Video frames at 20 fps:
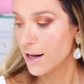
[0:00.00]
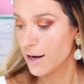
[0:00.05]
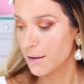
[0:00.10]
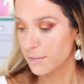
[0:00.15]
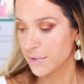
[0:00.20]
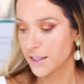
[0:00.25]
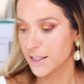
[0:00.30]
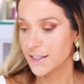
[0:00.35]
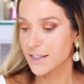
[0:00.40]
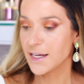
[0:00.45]
I'm
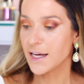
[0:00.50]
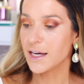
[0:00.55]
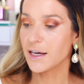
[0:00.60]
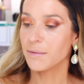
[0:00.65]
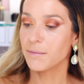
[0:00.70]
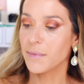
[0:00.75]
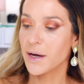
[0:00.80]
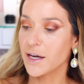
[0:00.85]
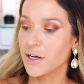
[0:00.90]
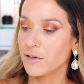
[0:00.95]
gonna
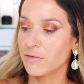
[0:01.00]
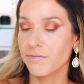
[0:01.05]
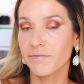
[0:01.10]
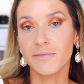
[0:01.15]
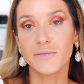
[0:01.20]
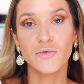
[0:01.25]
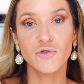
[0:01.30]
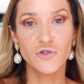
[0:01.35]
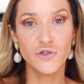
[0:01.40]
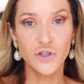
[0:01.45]
take my
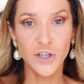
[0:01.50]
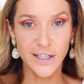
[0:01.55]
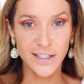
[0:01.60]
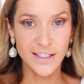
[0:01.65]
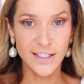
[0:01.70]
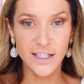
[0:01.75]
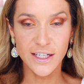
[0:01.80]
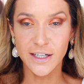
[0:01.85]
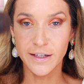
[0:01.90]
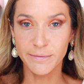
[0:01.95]

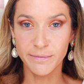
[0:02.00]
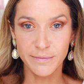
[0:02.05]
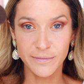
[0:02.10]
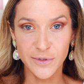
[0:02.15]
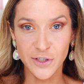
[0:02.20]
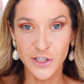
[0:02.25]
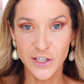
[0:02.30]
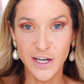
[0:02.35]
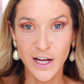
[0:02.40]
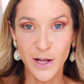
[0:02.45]
trusty
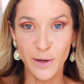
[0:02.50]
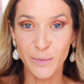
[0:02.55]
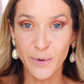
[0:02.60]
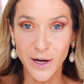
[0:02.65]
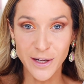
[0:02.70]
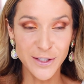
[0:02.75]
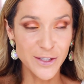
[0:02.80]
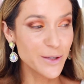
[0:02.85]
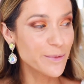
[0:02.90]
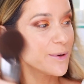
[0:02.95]
Chanel
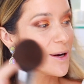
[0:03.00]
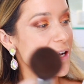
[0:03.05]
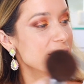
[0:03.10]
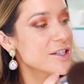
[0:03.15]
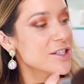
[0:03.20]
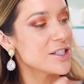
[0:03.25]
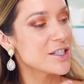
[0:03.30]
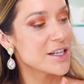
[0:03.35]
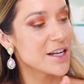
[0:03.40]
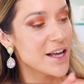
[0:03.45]
bronzer
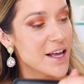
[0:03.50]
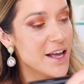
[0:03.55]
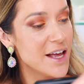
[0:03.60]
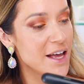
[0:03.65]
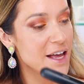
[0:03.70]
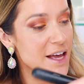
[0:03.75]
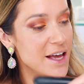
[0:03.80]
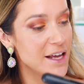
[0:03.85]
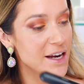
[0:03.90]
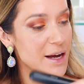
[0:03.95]
brush
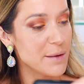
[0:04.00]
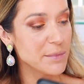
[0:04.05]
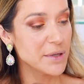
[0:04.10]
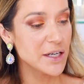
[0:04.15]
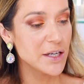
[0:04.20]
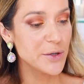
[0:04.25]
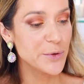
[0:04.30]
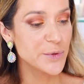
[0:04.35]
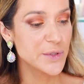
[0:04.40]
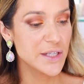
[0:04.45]
and I'm
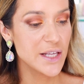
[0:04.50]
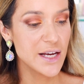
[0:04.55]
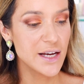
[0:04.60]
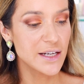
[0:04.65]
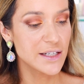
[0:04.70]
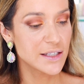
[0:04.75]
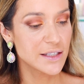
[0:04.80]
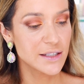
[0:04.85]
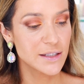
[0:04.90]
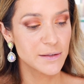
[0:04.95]
gonna use
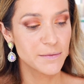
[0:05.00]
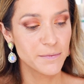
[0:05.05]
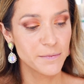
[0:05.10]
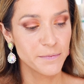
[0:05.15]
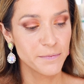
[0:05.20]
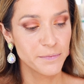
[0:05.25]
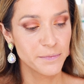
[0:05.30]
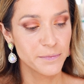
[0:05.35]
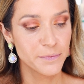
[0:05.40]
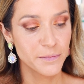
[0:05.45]
this.
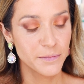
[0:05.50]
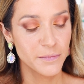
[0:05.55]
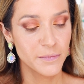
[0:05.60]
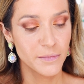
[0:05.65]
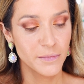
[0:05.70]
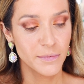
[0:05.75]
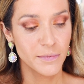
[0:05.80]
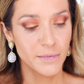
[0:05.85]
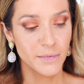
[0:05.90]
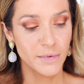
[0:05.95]

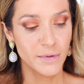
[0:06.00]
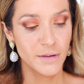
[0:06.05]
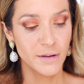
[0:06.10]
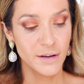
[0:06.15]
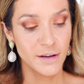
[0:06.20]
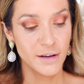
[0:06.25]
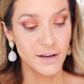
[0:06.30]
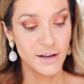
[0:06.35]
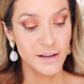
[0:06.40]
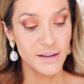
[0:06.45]

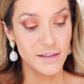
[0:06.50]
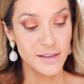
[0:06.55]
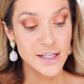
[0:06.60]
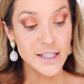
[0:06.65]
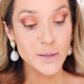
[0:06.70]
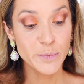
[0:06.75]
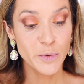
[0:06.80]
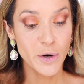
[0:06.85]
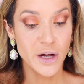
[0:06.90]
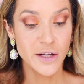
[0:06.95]

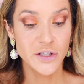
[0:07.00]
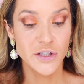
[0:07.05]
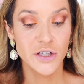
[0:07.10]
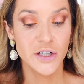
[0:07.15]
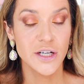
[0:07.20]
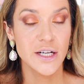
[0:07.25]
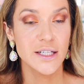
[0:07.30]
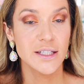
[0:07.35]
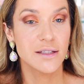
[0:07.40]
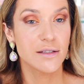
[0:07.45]
This
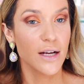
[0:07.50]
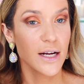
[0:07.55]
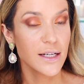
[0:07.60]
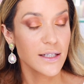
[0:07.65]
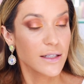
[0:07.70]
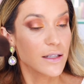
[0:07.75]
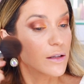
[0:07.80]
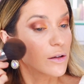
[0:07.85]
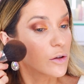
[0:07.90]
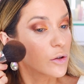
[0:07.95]
bronzer is
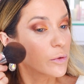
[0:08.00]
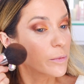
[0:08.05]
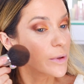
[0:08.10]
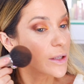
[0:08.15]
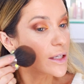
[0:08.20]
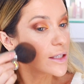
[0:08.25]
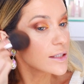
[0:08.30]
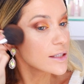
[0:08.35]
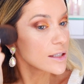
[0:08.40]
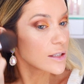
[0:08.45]
nice and
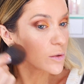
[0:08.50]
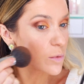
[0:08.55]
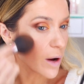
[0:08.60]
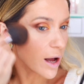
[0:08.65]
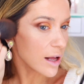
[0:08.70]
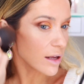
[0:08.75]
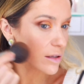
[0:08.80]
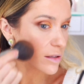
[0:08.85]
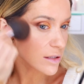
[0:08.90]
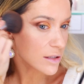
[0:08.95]
luminous as
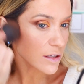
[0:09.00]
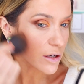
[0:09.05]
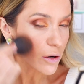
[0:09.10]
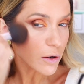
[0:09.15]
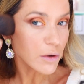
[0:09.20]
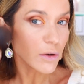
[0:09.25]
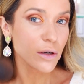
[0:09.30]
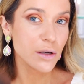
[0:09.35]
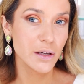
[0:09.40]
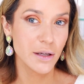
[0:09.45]
well,
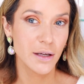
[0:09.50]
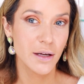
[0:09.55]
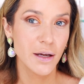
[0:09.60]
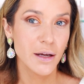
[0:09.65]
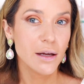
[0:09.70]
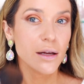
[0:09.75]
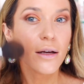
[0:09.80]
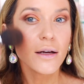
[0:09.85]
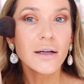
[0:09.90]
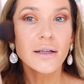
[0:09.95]
so
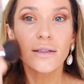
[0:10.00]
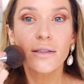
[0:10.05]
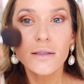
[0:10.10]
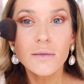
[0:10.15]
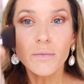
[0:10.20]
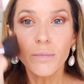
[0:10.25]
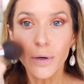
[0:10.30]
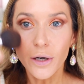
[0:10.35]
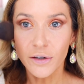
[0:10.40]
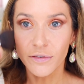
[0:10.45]

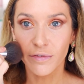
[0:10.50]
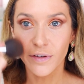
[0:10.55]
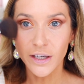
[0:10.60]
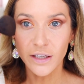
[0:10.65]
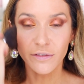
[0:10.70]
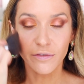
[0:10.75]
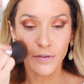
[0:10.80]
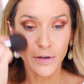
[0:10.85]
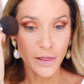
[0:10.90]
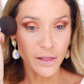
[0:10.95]

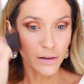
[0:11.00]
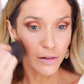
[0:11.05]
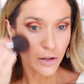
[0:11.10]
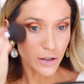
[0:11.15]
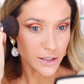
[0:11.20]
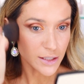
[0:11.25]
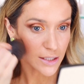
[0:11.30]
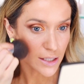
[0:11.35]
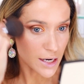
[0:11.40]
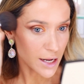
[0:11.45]
perfect for the
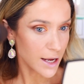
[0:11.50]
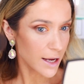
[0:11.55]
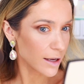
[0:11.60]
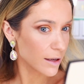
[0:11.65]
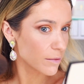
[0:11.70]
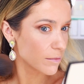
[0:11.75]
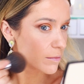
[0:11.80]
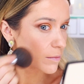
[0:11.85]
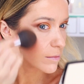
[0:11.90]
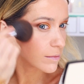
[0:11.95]
look today.